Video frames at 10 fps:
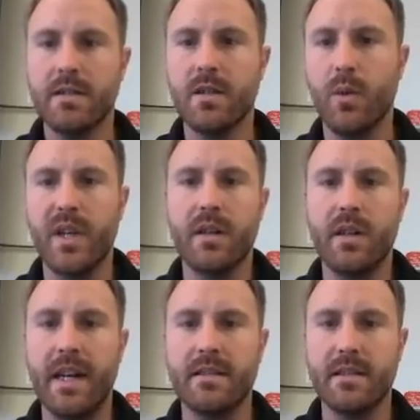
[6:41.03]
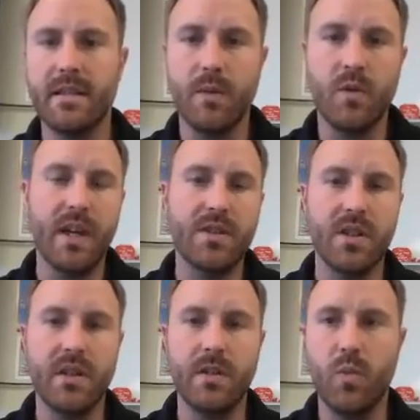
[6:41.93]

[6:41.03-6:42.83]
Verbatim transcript: so we could ask the same question.